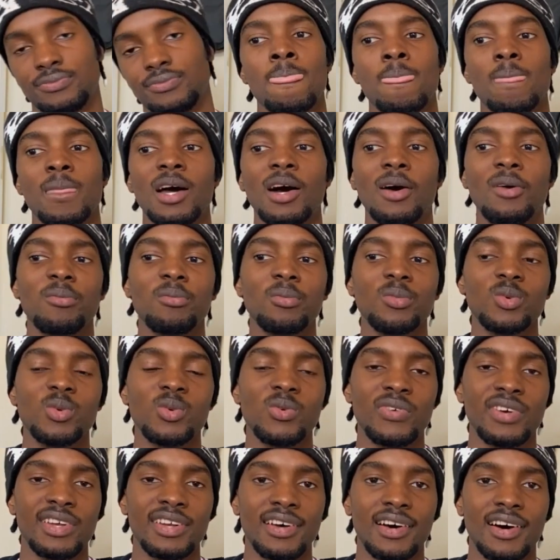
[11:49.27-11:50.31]
Now,
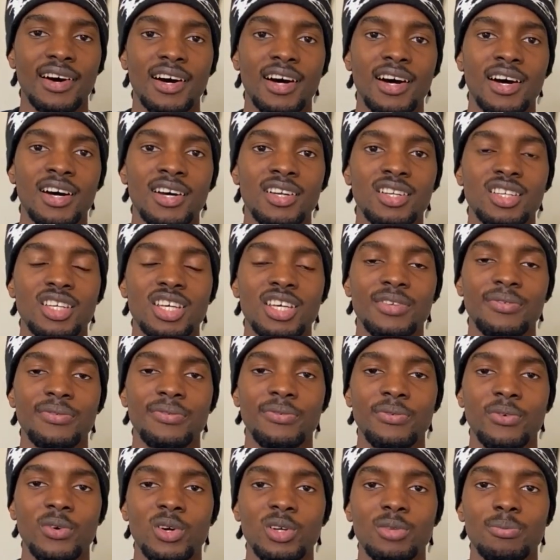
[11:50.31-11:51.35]
moving on, in
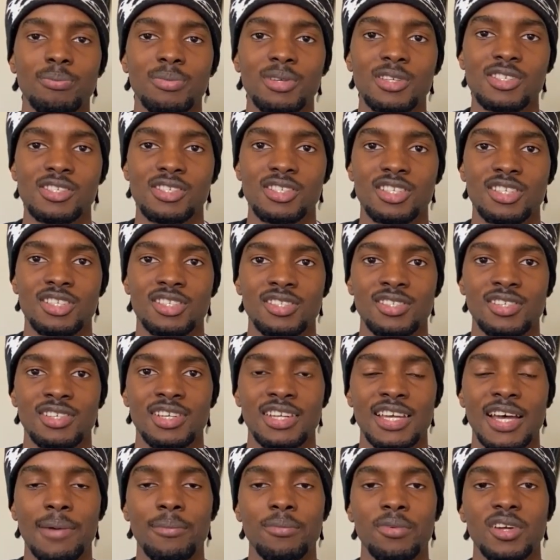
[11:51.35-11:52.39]
fourth position,
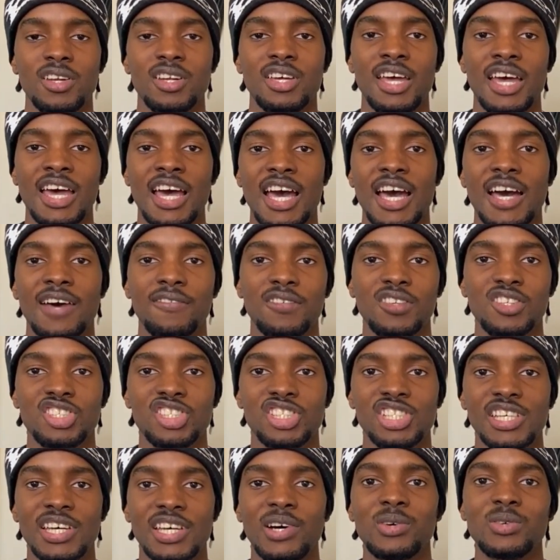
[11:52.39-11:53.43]
I'm going to have
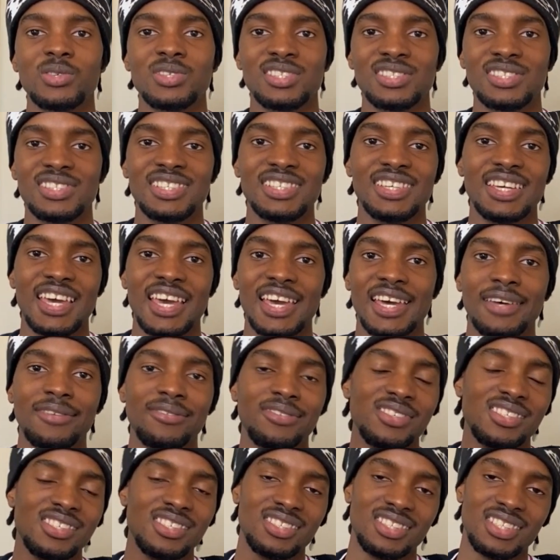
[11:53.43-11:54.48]
Chelsea
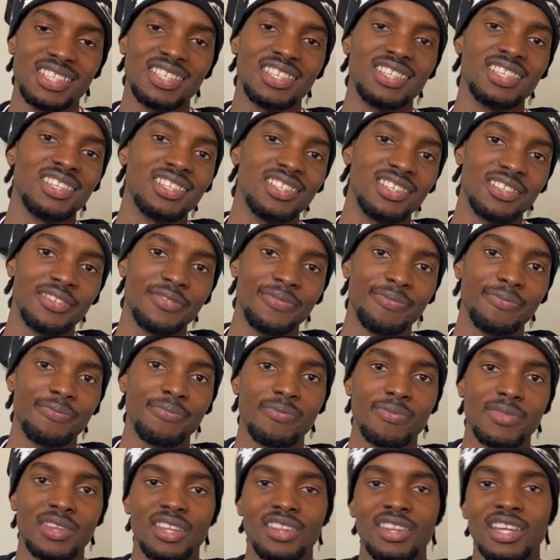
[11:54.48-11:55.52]
FC.
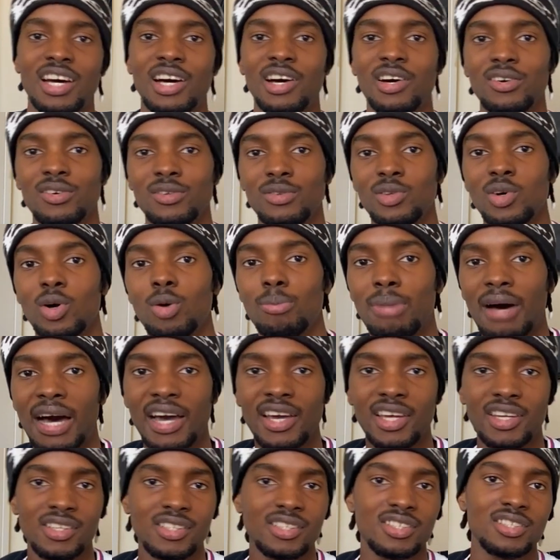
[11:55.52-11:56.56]
Now, no
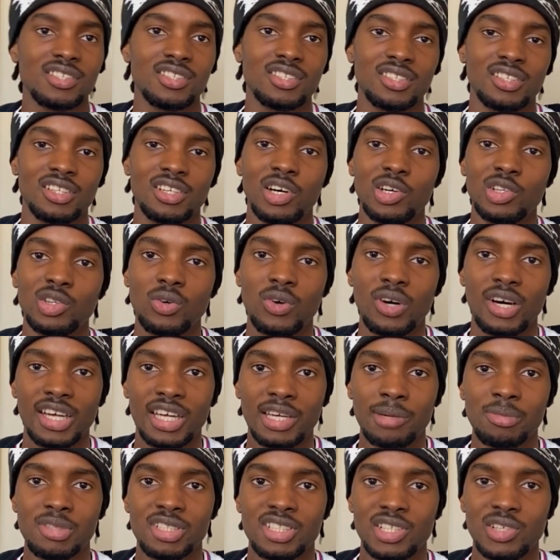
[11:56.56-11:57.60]
bias, although I
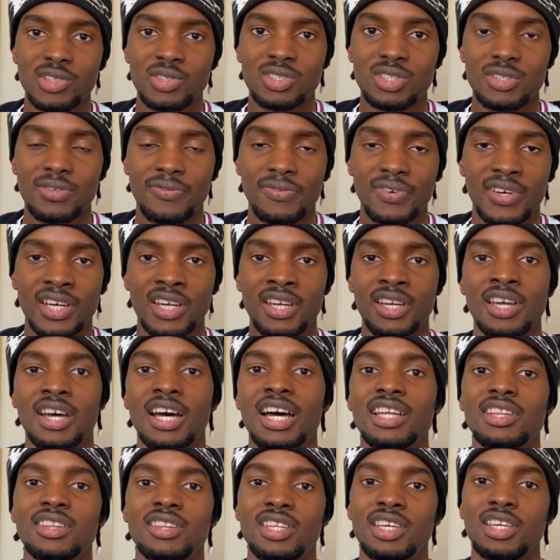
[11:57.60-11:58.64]
am a Chelsea fan, I
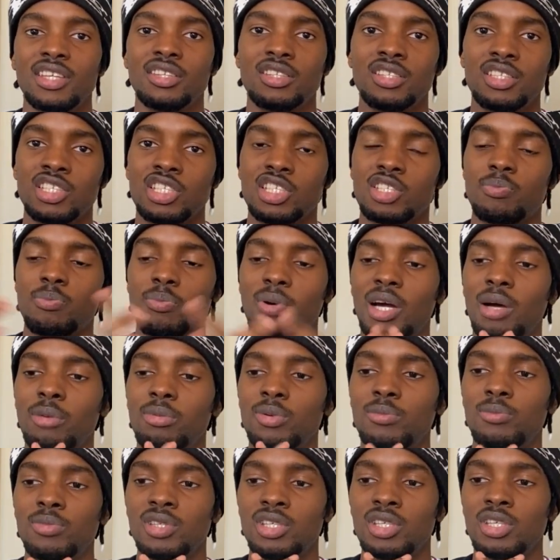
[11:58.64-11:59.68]
think this is
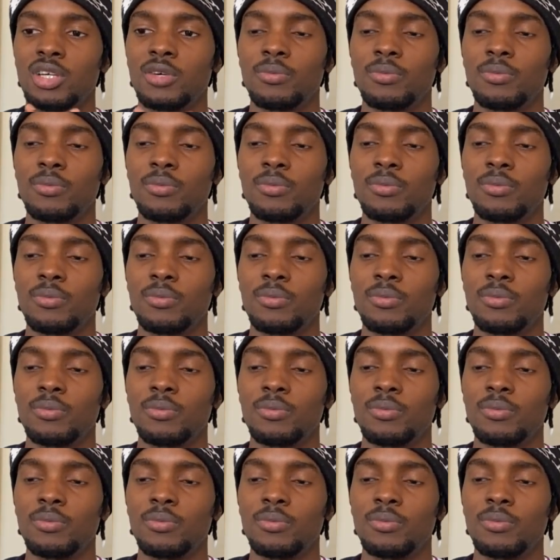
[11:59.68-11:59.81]
probably a